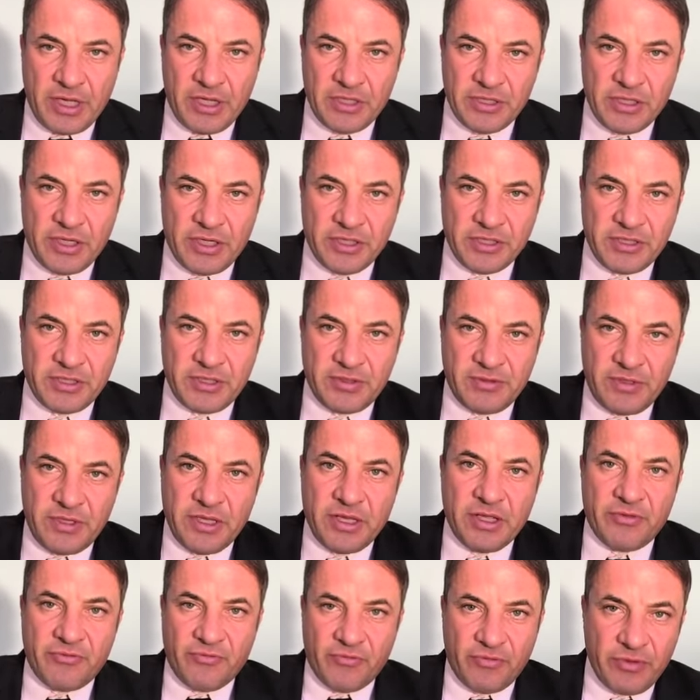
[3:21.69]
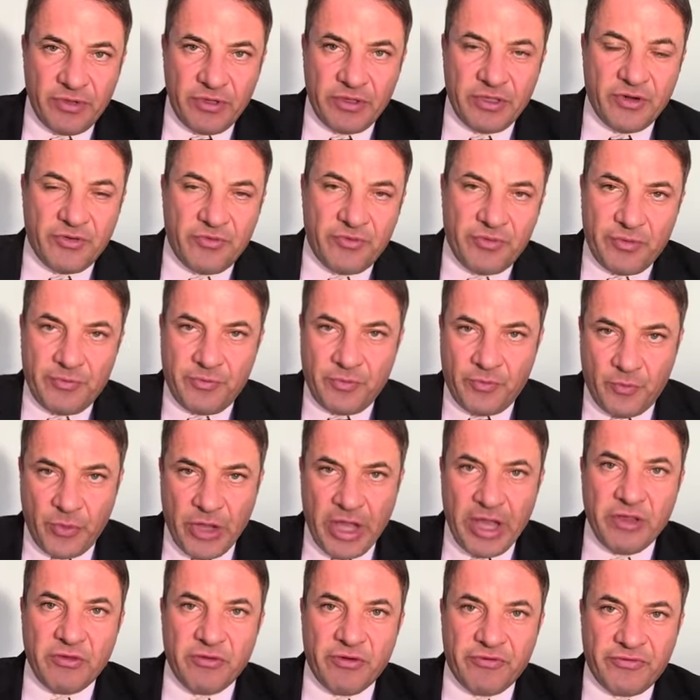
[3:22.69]
and thus the
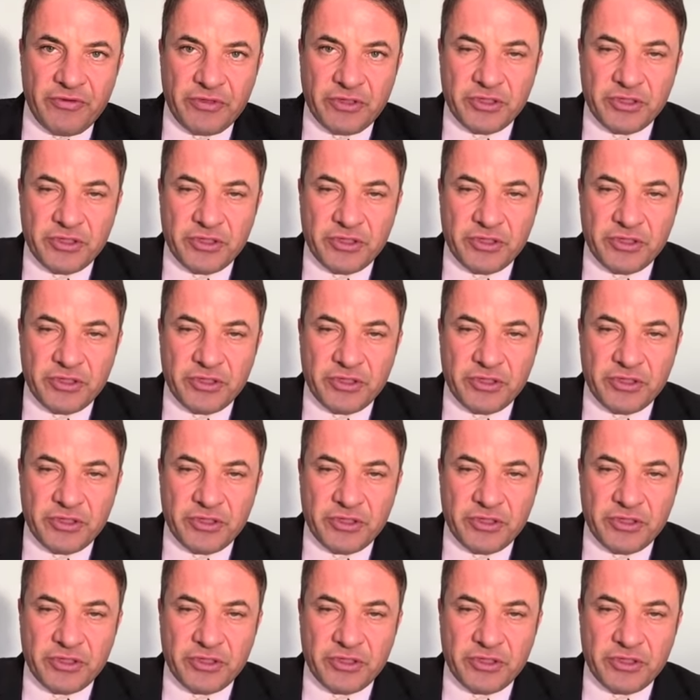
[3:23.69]
remainder of the